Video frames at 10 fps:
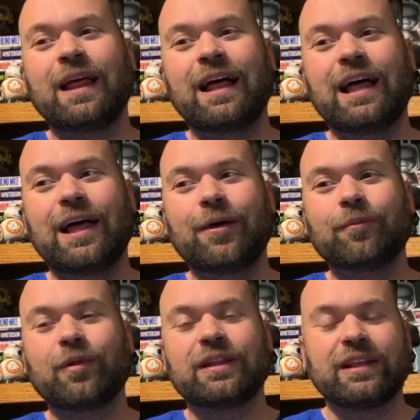
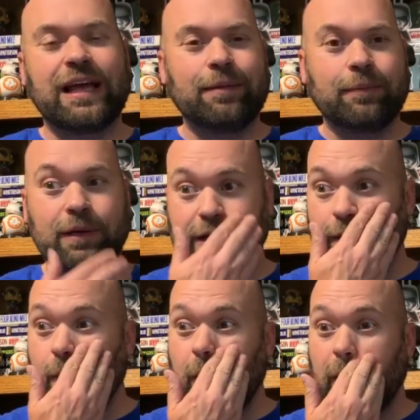Um, went to the comic book
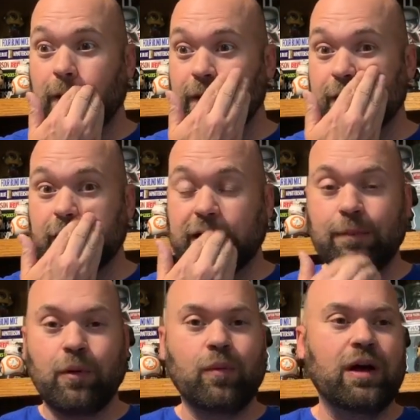store. This was the
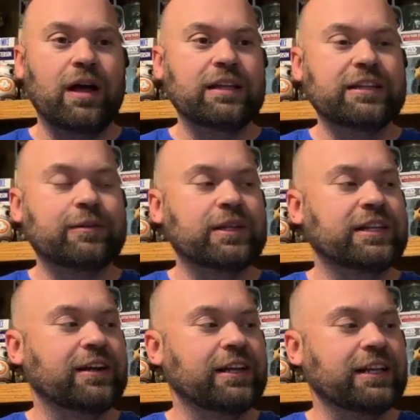number one. This was a
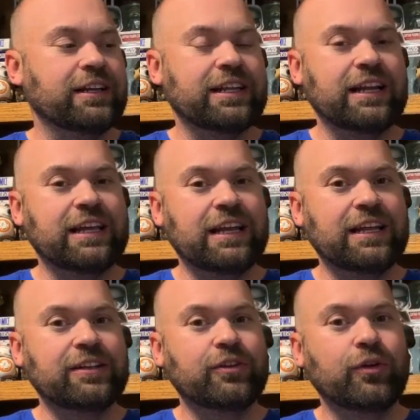series I decided to get
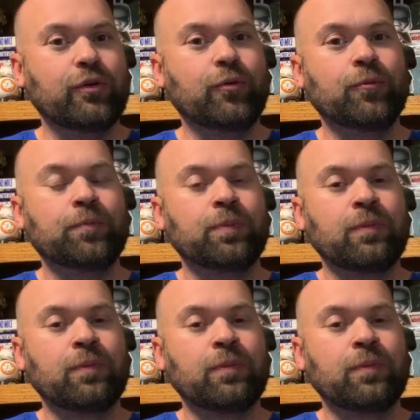into.